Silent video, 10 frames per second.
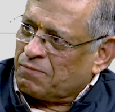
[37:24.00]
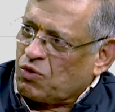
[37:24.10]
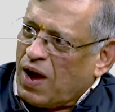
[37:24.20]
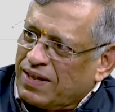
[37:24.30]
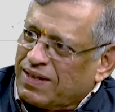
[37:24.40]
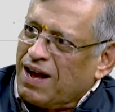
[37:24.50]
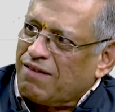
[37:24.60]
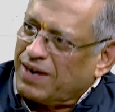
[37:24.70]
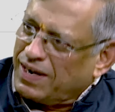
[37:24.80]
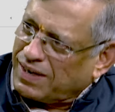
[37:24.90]
So I think
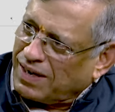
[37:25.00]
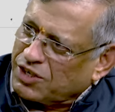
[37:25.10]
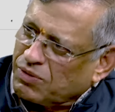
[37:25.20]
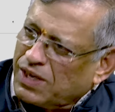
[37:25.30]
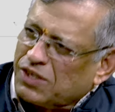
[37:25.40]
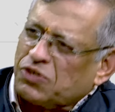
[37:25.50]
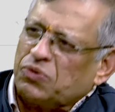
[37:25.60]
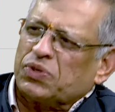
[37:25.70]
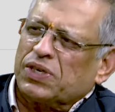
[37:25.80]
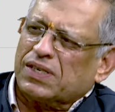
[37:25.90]
our intellectual
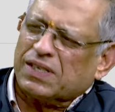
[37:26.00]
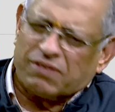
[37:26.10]
institutions,